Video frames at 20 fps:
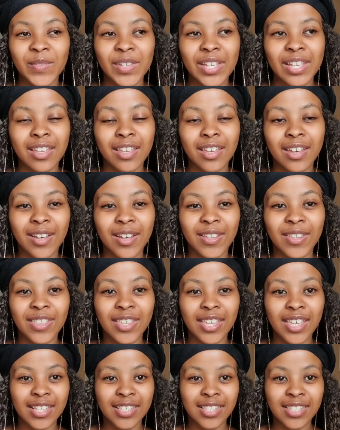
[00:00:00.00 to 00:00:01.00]
yeah
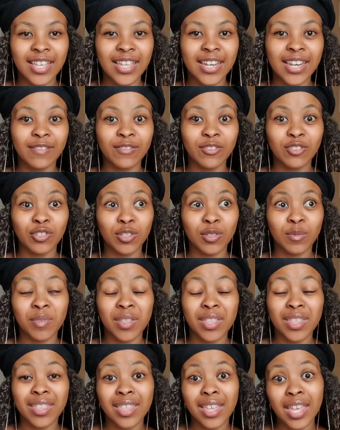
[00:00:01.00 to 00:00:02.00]
things that i've just been
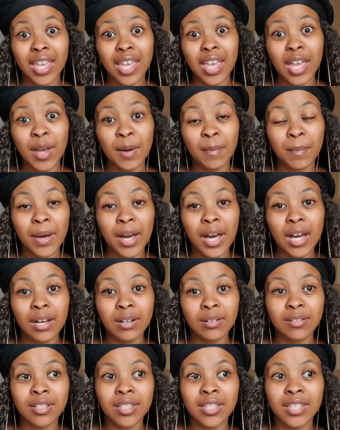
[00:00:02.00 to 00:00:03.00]
thinking
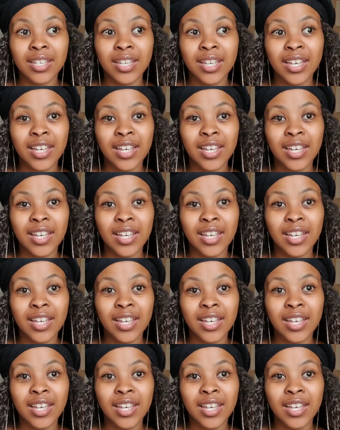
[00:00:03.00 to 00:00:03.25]
about